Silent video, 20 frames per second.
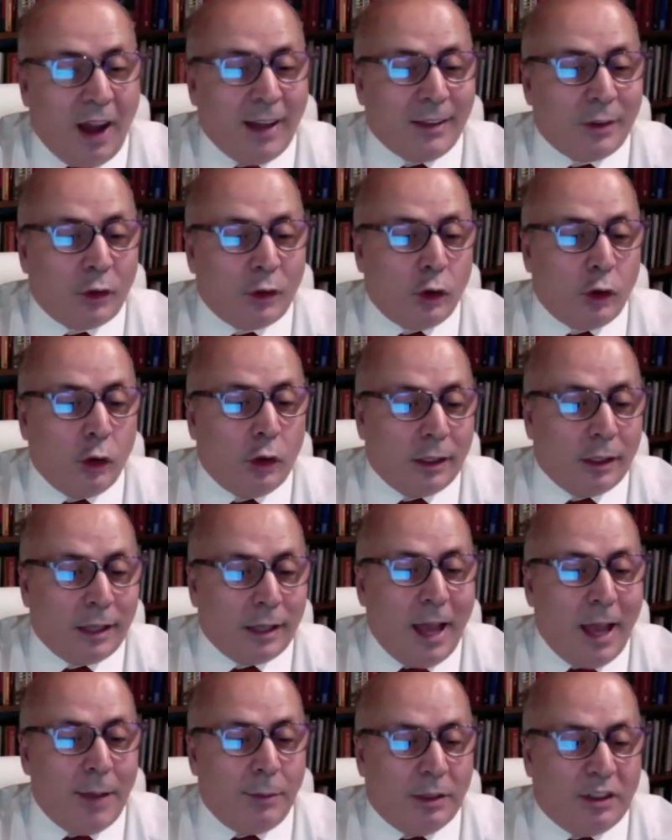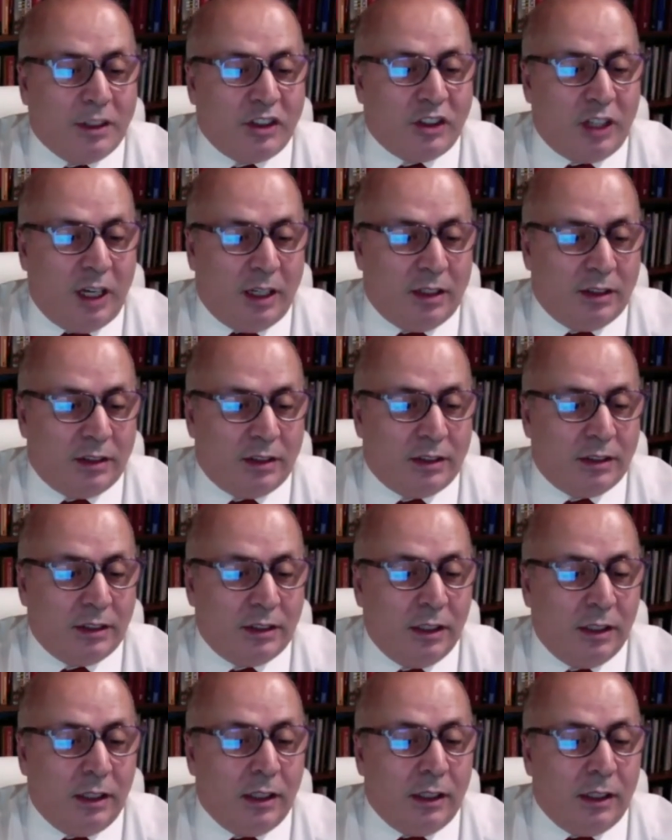fight to climate change
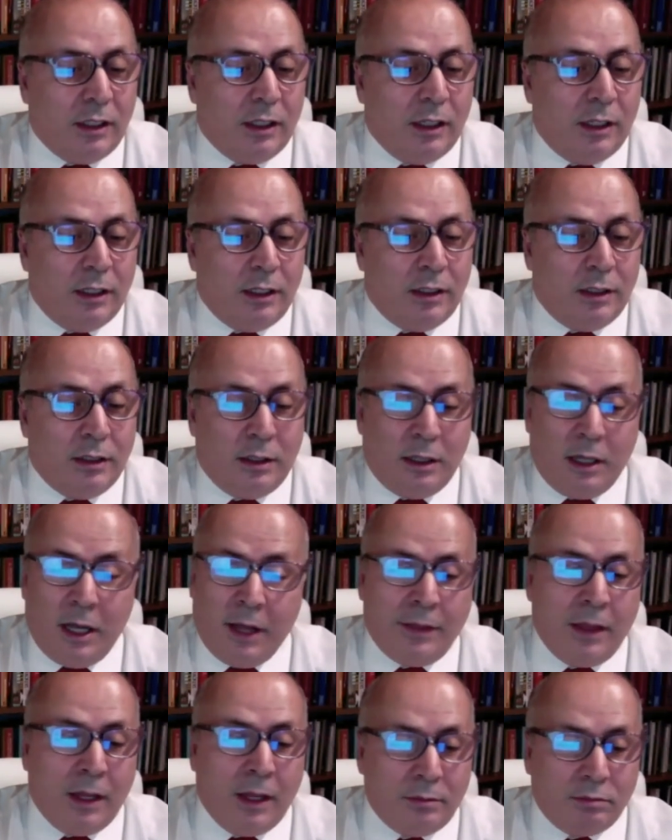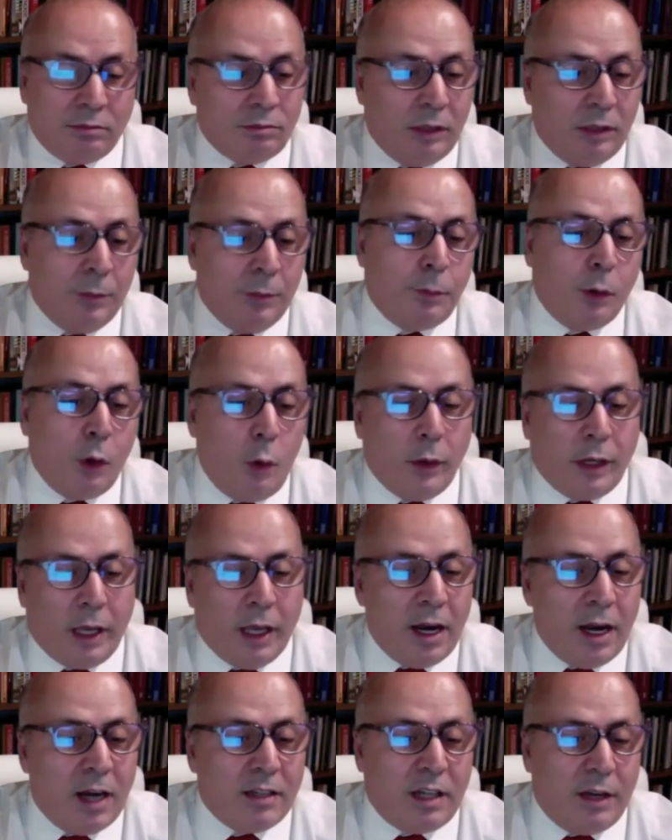and then improving energy
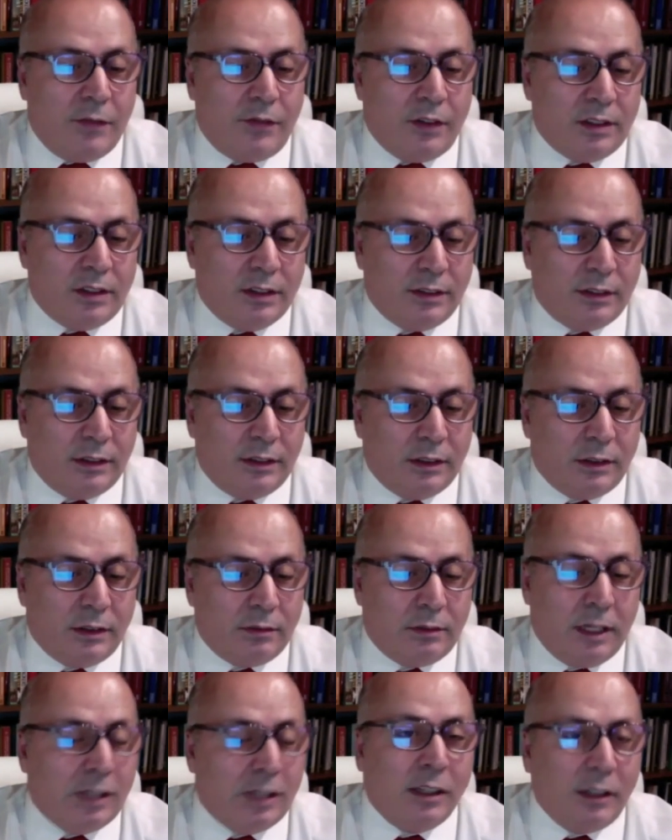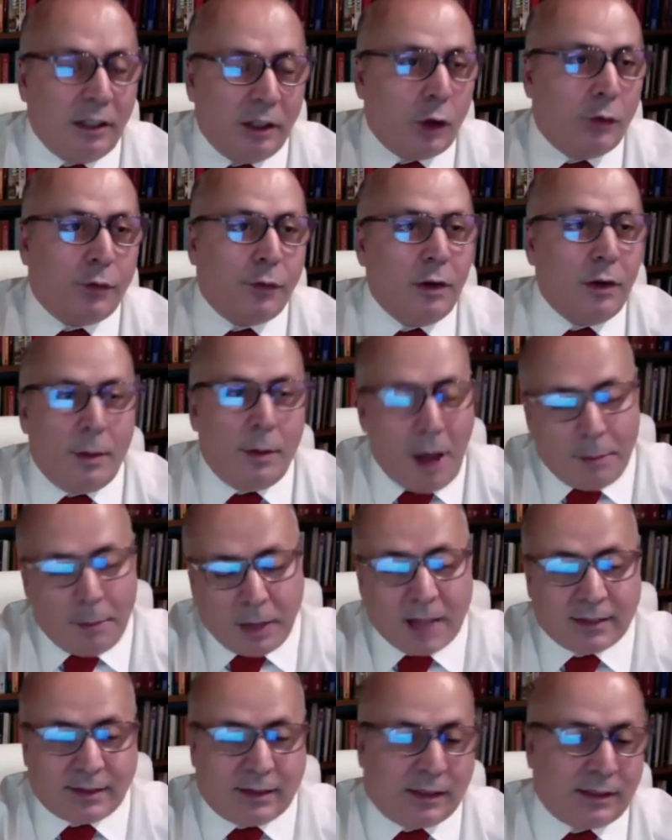efficiency, getting rid of
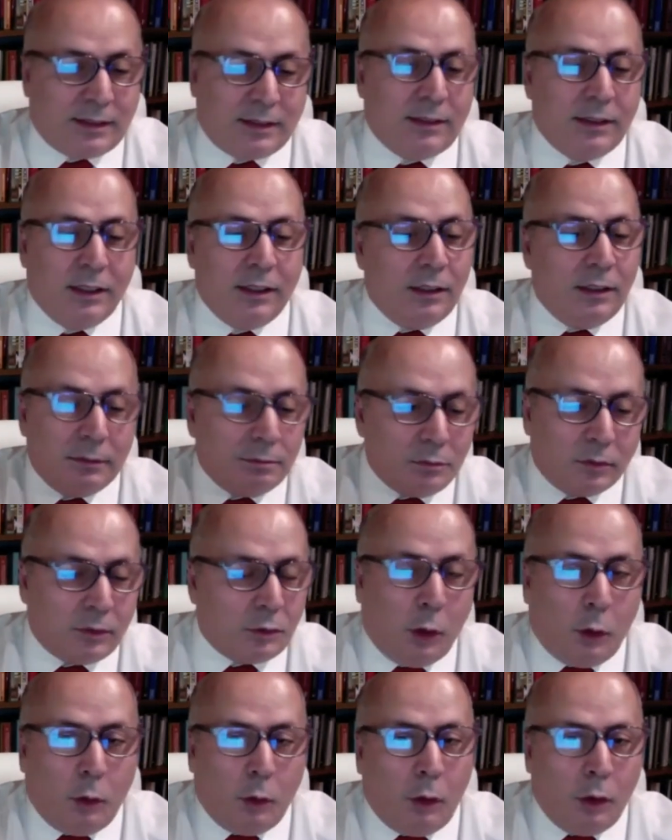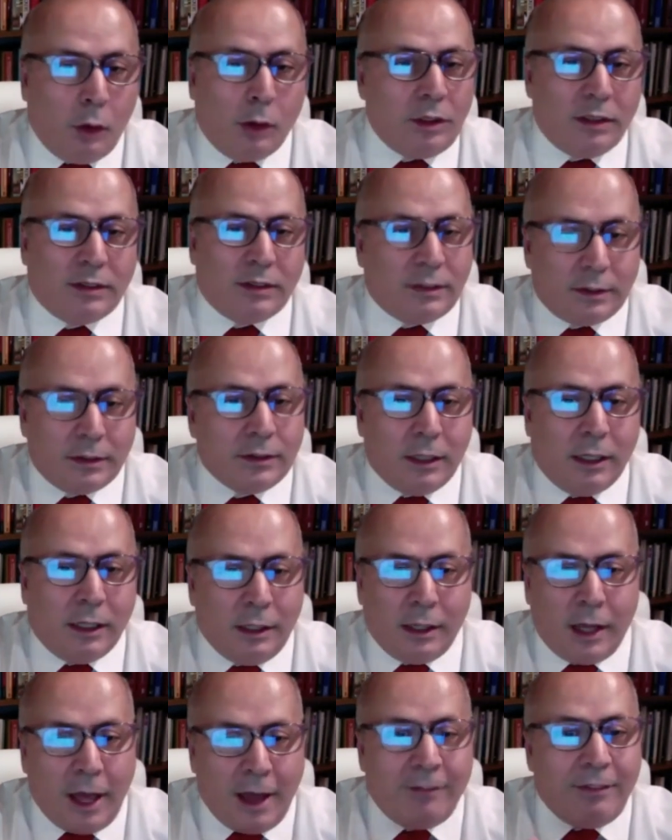plastics. So all this have
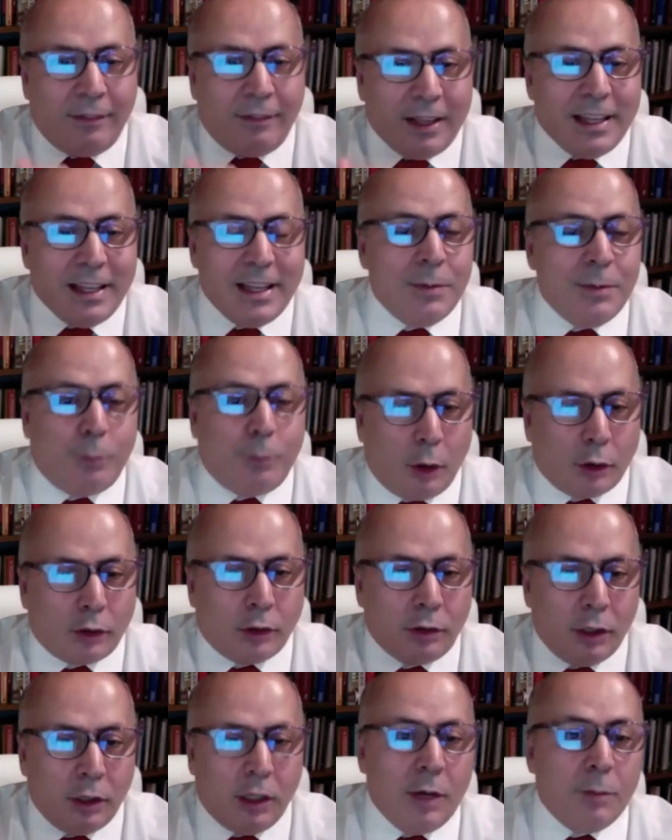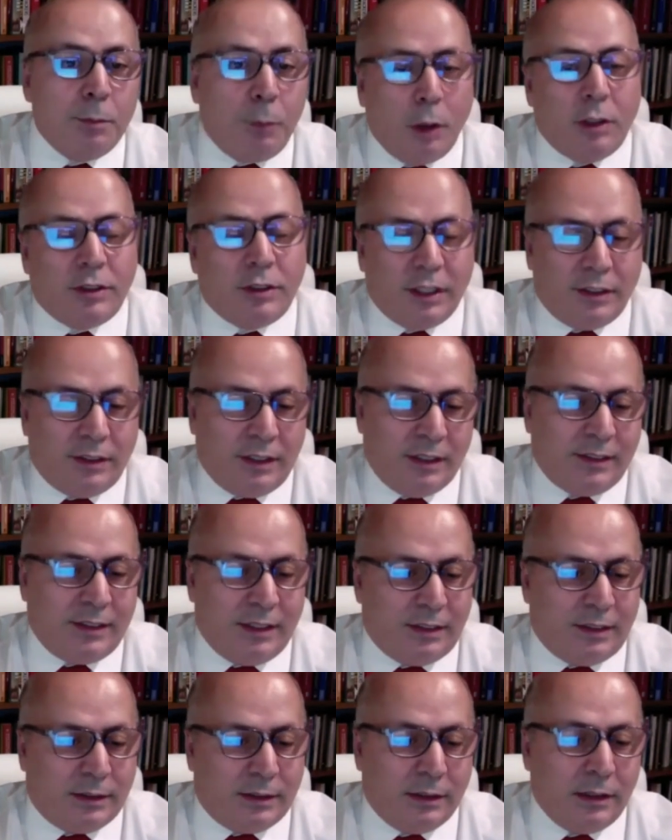important policy
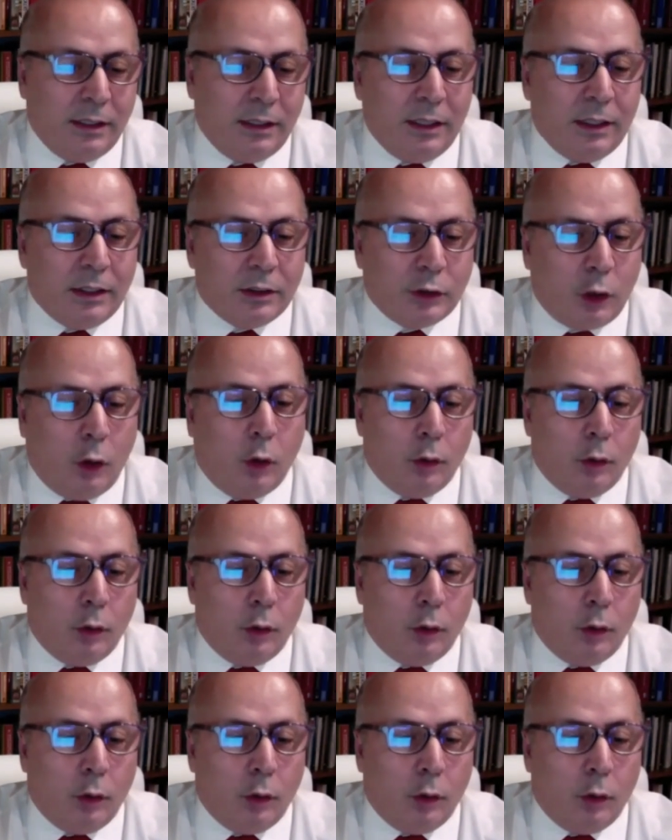decision. So,